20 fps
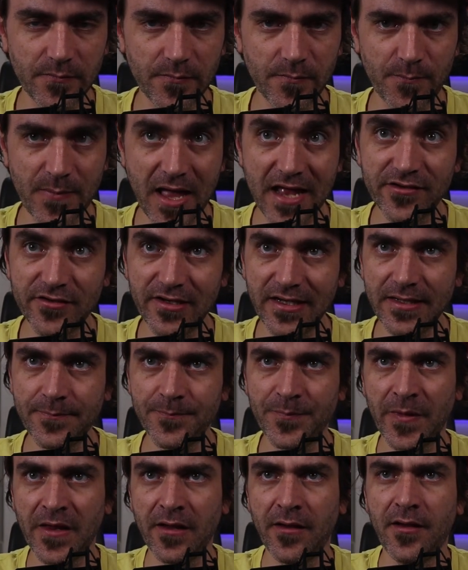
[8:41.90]
manually.
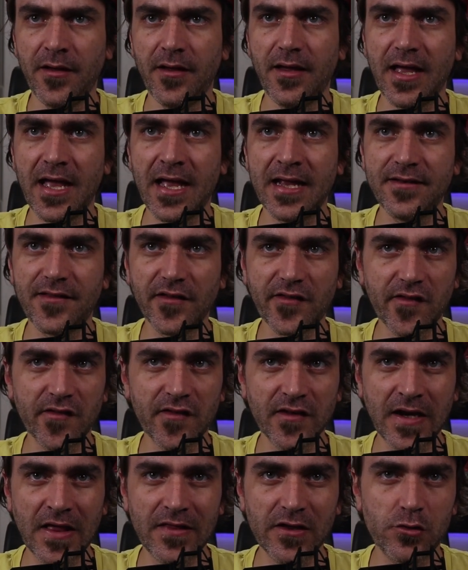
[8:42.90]
And this
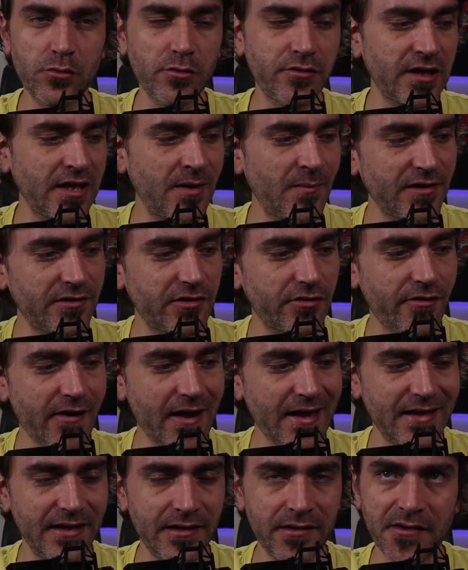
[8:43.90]
is another cool thing about the
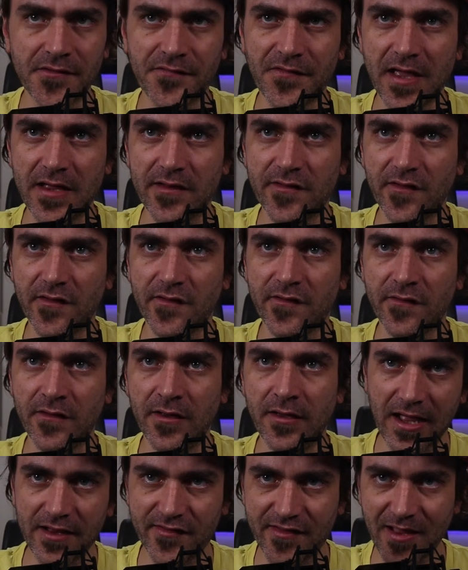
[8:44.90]
tracker interface is
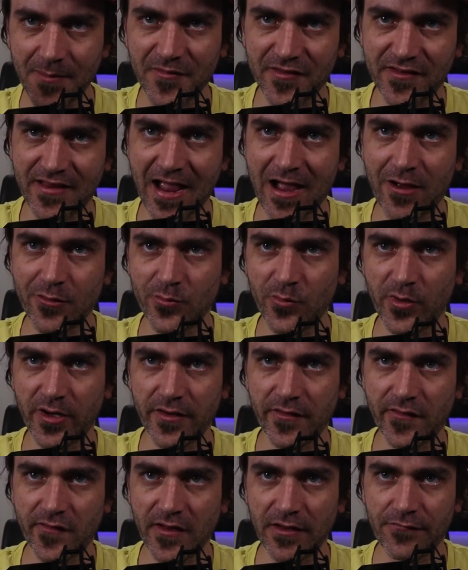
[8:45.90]
it steps
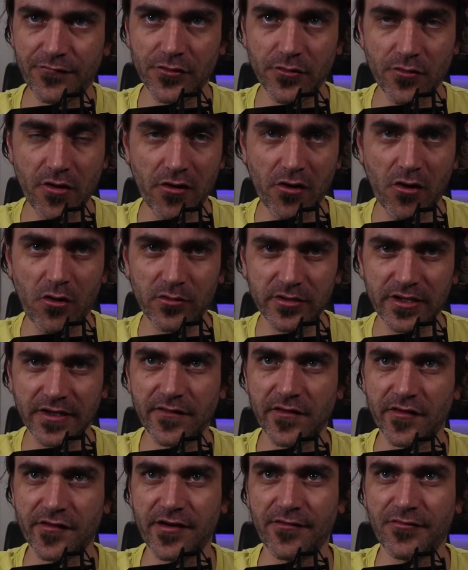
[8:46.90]
downwards if you're not holding
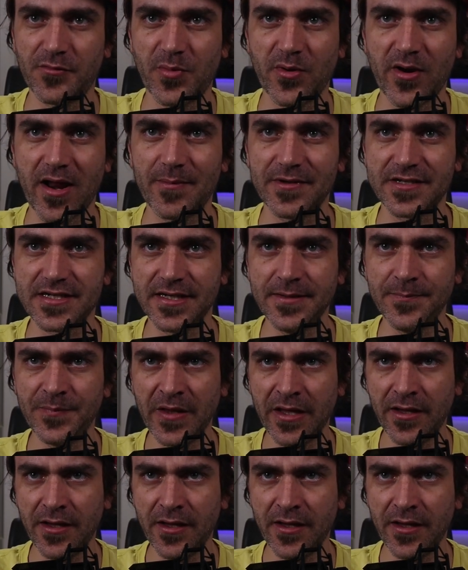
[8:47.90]
the shift parameter.